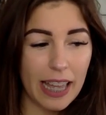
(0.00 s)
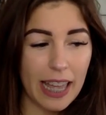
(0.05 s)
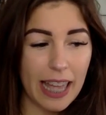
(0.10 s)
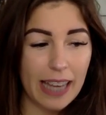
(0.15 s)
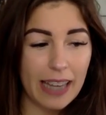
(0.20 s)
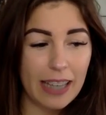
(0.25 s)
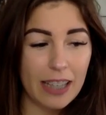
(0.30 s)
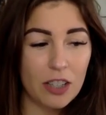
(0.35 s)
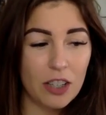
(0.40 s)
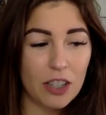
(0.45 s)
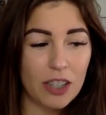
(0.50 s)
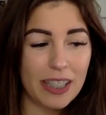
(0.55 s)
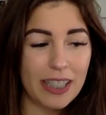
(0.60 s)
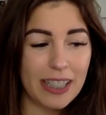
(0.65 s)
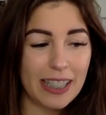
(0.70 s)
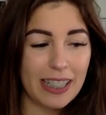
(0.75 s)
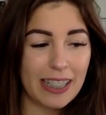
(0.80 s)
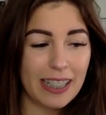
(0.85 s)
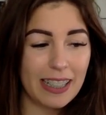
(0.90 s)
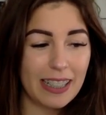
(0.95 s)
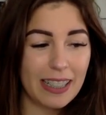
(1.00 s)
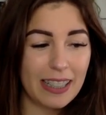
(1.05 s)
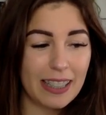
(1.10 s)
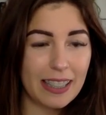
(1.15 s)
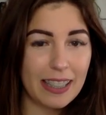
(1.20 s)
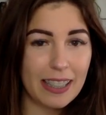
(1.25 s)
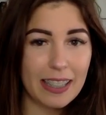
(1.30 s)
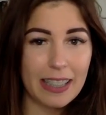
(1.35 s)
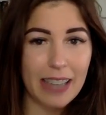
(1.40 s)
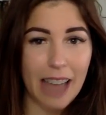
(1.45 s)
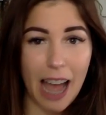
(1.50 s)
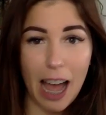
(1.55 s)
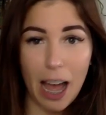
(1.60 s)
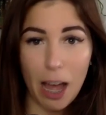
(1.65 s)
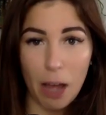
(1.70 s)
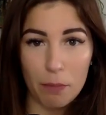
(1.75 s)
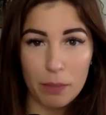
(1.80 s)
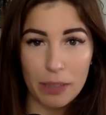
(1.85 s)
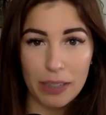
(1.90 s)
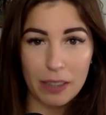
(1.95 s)
and just
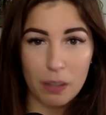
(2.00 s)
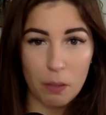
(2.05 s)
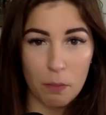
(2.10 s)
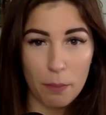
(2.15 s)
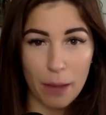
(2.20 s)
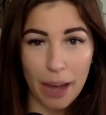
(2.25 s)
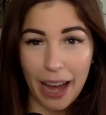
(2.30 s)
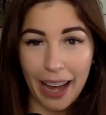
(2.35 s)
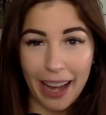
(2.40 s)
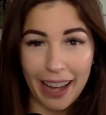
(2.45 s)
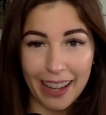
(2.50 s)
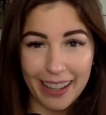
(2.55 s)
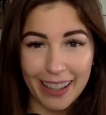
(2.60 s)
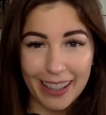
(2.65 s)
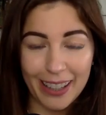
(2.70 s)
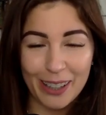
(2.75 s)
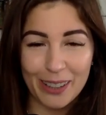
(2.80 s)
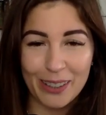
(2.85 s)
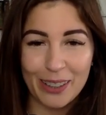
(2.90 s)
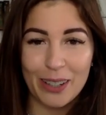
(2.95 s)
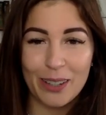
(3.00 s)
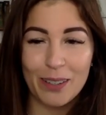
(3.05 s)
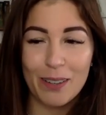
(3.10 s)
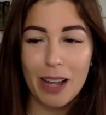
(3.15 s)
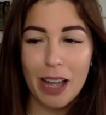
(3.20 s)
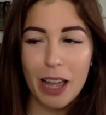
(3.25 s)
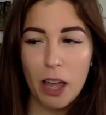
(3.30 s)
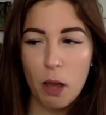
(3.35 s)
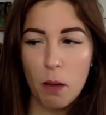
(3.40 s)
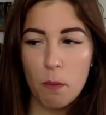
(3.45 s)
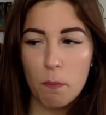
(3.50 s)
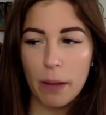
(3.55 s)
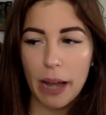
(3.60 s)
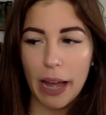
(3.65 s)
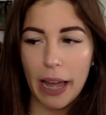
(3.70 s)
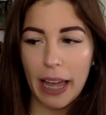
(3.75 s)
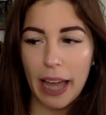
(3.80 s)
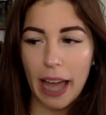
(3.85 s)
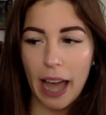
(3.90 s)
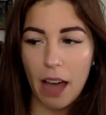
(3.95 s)
stabbed in the back, you know,
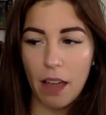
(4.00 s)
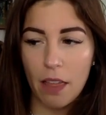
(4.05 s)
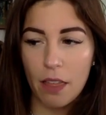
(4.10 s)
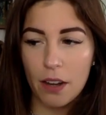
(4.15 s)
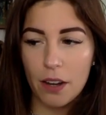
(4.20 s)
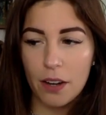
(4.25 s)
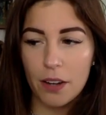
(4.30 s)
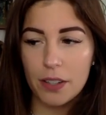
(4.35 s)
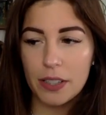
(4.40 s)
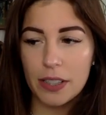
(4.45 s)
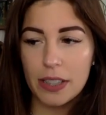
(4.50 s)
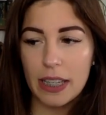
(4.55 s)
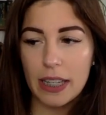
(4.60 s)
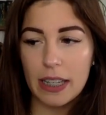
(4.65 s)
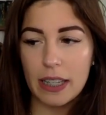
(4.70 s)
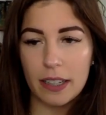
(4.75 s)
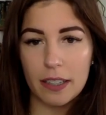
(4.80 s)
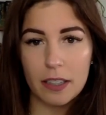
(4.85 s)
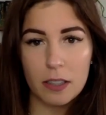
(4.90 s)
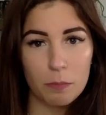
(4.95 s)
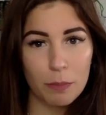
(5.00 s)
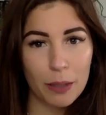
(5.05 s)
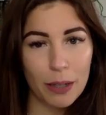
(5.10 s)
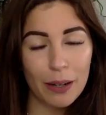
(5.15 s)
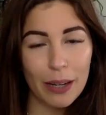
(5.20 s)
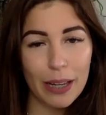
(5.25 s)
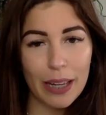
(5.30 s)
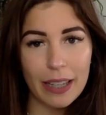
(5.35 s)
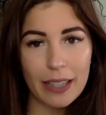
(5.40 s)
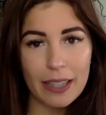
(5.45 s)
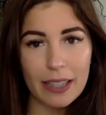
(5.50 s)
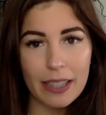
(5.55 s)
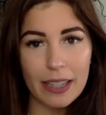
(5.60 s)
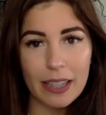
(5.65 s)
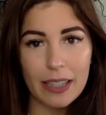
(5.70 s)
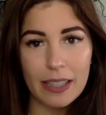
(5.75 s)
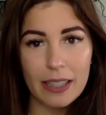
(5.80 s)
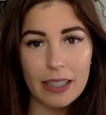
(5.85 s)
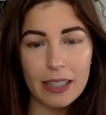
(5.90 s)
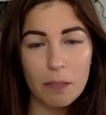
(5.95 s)
by others and
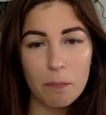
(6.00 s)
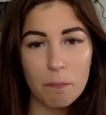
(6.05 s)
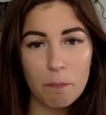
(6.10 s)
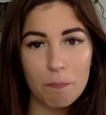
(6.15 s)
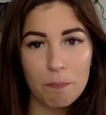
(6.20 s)
experiences.